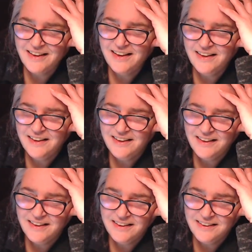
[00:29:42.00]

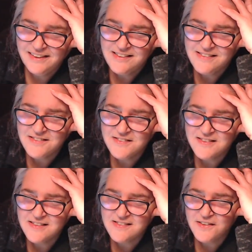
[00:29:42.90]
And Sue
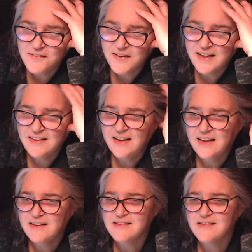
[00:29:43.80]
says, okay,
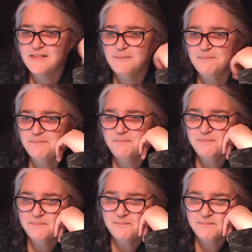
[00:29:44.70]
thanks.
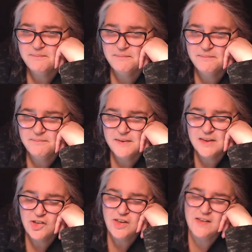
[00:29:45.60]

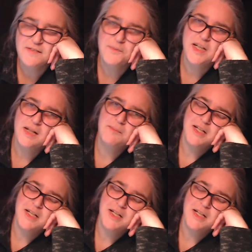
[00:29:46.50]
But she doesn't want anybody